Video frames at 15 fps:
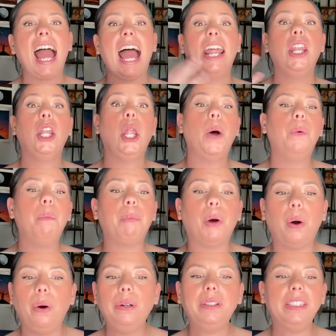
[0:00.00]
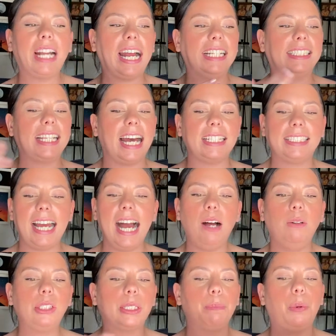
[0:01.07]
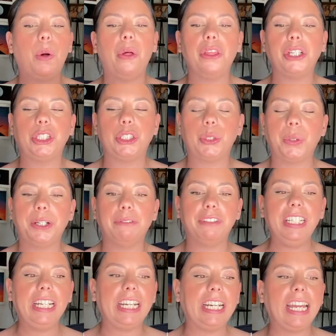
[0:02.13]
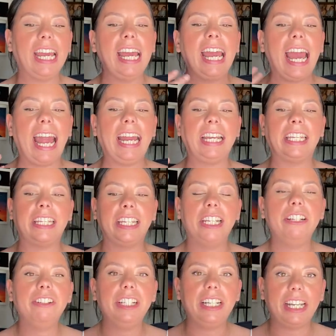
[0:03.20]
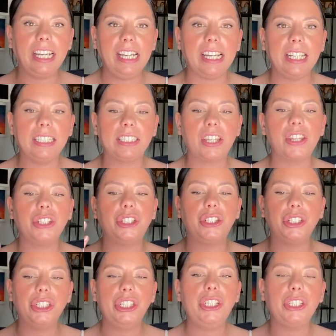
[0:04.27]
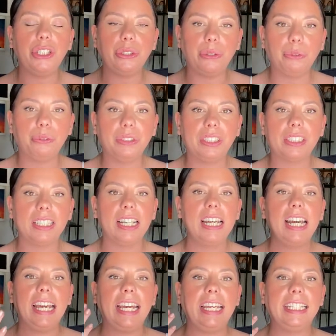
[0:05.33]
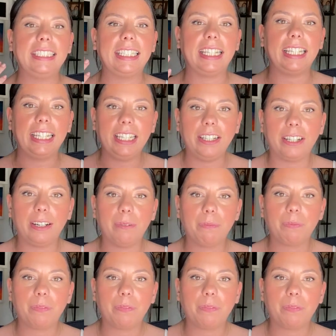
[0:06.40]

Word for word: And lo and behold, I sat down to pull this short reading, and here it is. The good news is here.